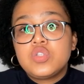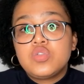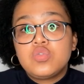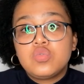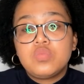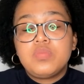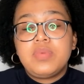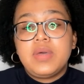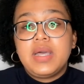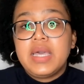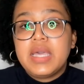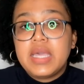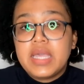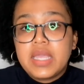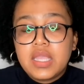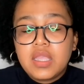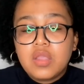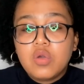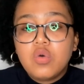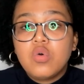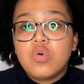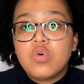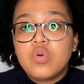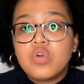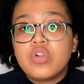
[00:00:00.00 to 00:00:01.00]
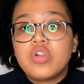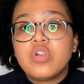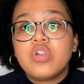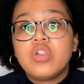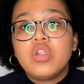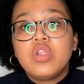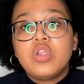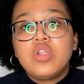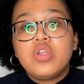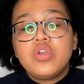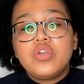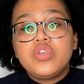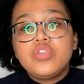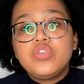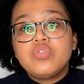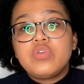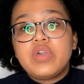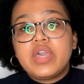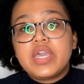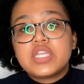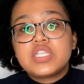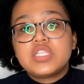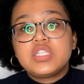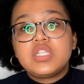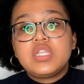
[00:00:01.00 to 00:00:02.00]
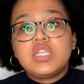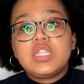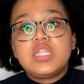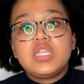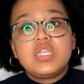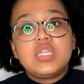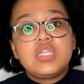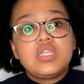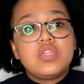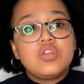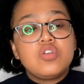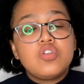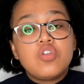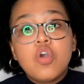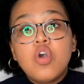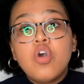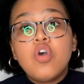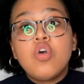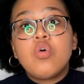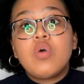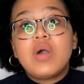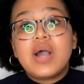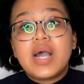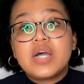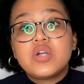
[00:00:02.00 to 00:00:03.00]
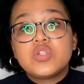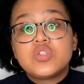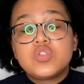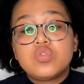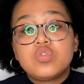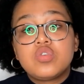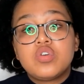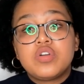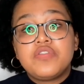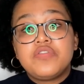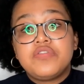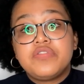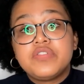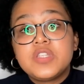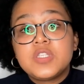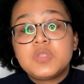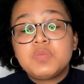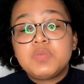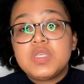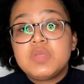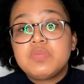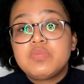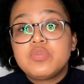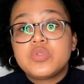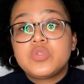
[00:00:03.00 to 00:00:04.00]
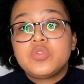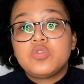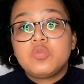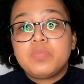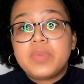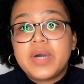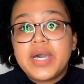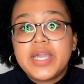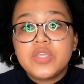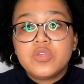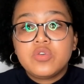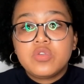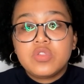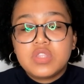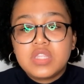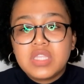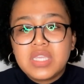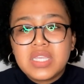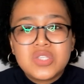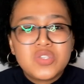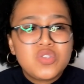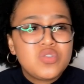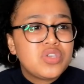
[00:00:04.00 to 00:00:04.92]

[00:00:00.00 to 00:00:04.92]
to buy, or you actually know how to convince people to buy your things.